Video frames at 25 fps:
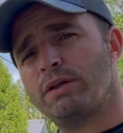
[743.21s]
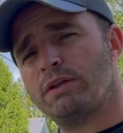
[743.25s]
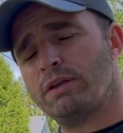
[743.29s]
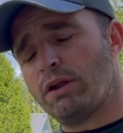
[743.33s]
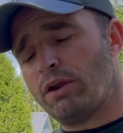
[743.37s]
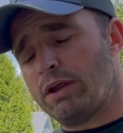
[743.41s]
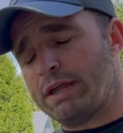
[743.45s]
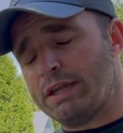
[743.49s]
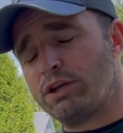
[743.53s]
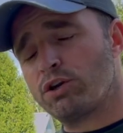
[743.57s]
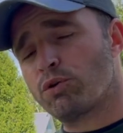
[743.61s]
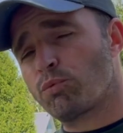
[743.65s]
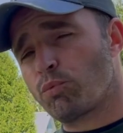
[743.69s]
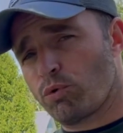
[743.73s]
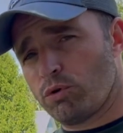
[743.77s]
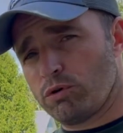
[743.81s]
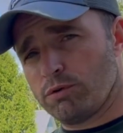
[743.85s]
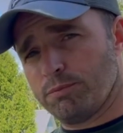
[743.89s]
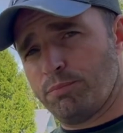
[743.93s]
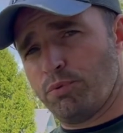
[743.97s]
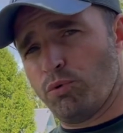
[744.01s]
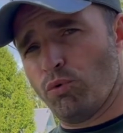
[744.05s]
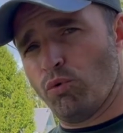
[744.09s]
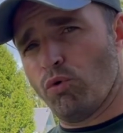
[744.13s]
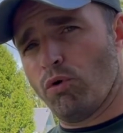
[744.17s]
in your
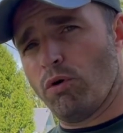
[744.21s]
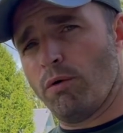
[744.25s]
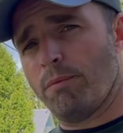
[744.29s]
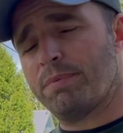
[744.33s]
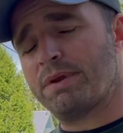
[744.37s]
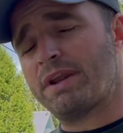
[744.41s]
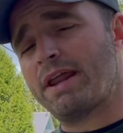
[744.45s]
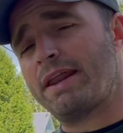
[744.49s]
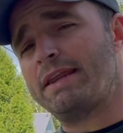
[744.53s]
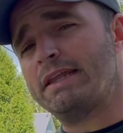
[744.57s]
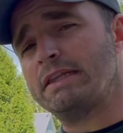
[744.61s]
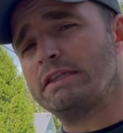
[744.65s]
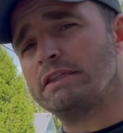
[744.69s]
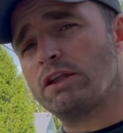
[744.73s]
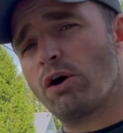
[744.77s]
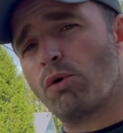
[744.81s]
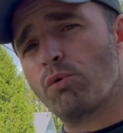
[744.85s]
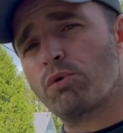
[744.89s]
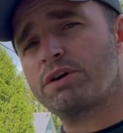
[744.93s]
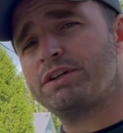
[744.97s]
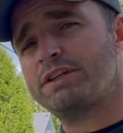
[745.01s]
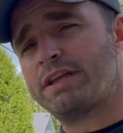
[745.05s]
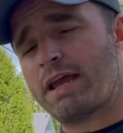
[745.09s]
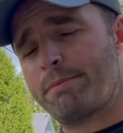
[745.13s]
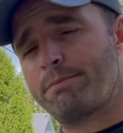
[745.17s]
whirlpool, but at a
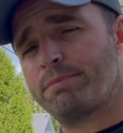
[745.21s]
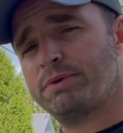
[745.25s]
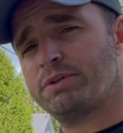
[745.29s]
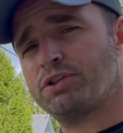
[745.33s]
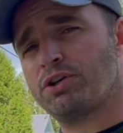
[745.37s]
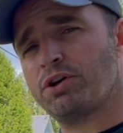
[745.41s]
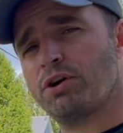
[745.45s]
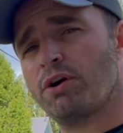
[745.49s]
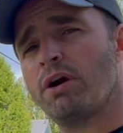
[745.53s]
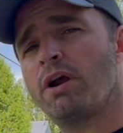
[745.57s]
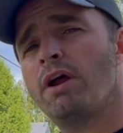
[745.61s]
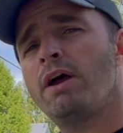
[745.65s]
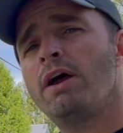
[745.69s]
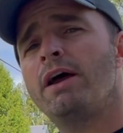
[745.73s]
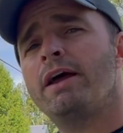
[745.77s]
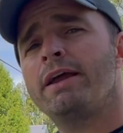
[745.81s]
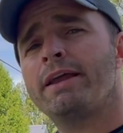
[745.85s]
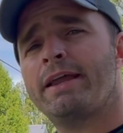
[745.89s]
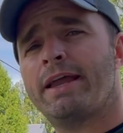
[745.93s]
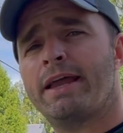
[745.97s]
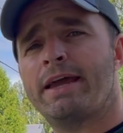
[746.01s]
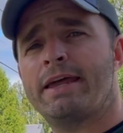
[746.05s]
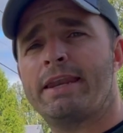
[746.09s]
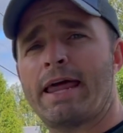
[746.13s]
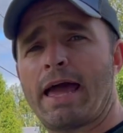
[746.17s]
lower temperature,
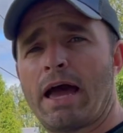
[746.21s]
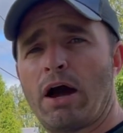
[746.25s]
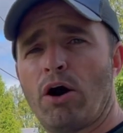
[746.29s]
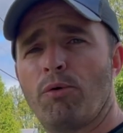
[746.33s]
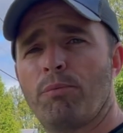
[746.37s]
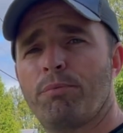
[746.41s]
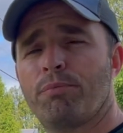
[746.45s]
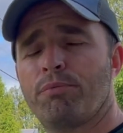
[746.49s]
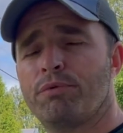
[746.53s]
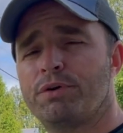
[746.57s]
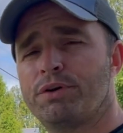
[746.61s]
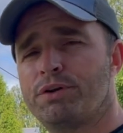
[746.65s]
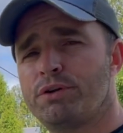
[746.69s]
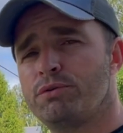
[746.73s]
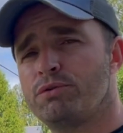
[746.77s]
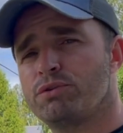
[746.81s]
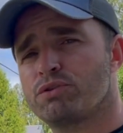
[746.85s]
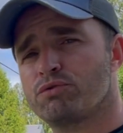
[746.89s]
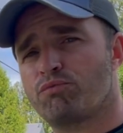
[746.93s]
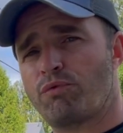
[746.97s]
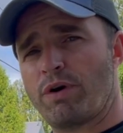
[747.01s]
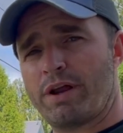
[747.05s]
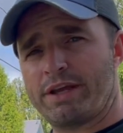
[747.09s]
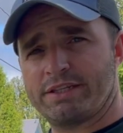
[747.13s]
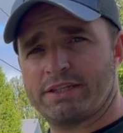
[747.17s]
can help reduce
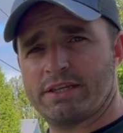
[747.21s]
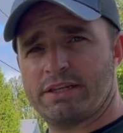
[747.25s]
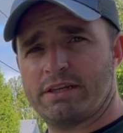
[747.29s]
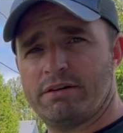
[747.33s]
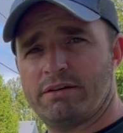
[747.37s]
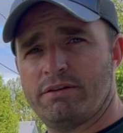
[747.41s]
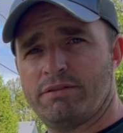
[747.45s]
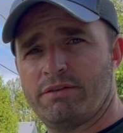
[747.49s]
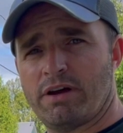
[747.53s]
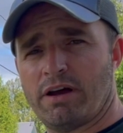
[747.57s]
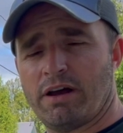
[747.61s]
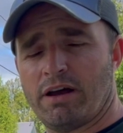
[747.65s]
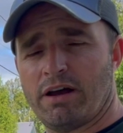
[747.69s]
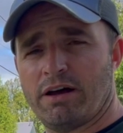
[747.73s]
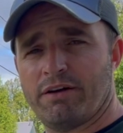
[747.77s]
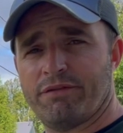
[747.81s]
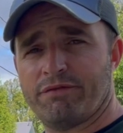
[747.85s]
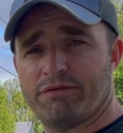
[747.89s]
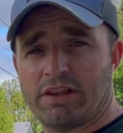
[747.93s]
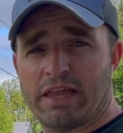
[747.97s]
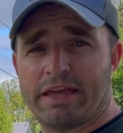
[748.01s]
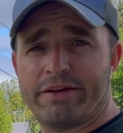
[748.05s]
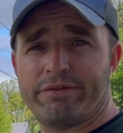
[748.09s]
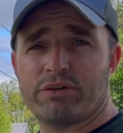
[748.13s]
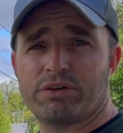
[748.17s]
resin
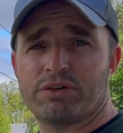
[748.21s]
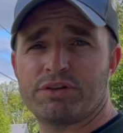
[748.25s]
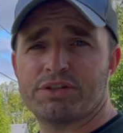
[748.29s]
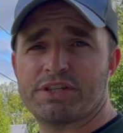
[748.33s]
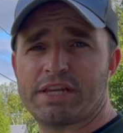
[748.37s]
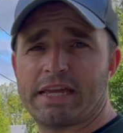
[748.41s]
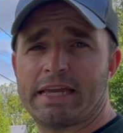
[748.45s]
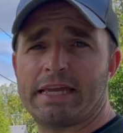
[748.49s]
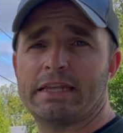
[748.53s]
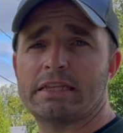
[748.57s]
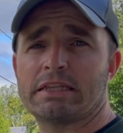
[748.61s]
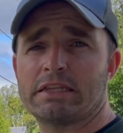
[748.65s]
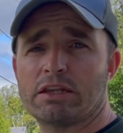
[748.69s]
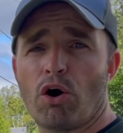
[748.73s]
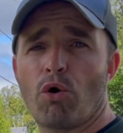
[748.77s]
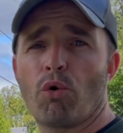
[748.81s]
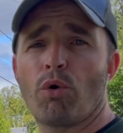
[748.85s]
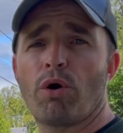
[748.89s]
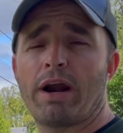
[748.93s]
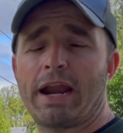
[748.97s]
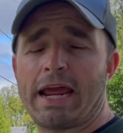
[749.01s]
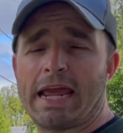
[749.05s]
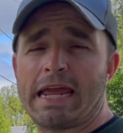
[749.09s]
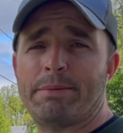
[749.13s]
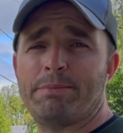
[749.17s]
flavors in
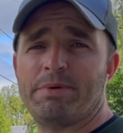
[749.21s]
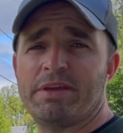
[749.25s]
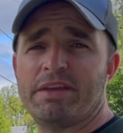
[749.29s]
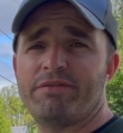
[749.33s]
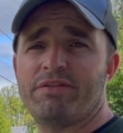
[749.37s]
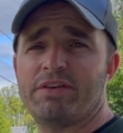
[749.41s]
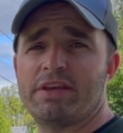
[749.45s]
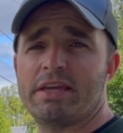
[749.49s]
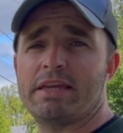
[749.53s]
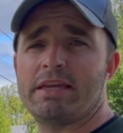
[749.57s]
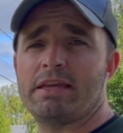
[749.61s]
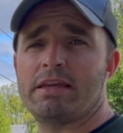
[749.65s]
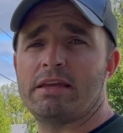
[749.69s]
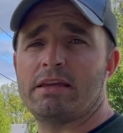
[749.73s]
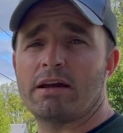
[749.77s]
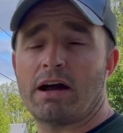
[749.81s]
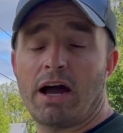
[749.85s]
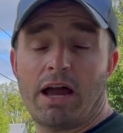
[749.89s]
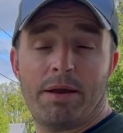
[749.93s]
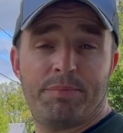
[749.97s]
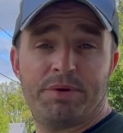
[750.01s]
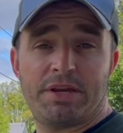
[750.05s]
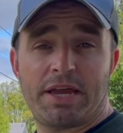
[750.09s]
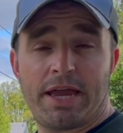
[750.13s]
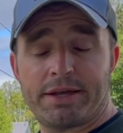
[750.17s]
lower ABV
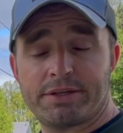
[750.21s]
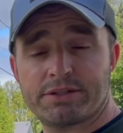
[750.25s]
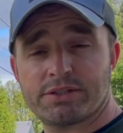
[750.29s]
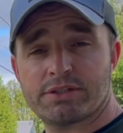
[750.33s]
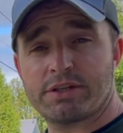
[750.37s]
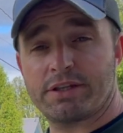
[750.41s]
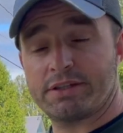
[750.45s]
IPAs.